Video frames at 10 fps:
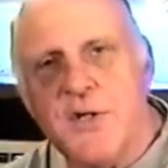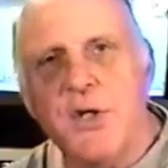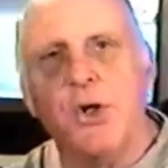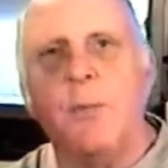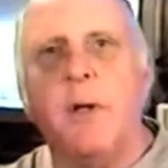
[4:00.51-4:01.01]

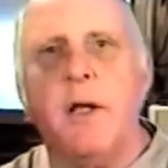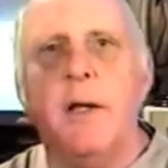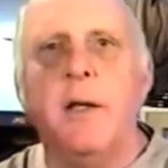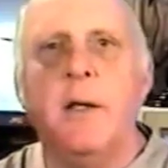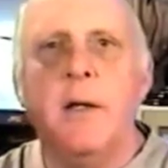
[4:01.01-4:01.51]
Germany.
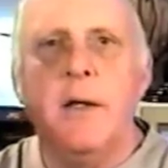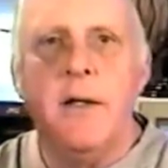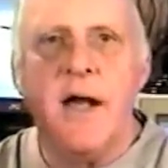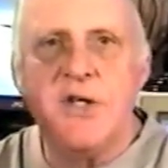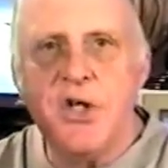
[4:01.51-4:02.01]

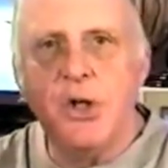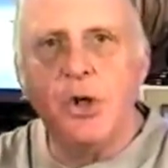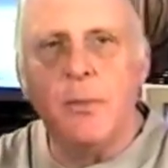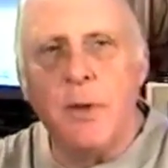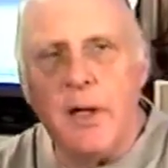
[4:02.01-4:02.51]
Nazi
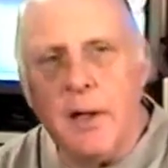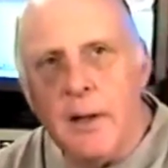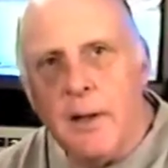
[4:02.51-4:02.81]
Germany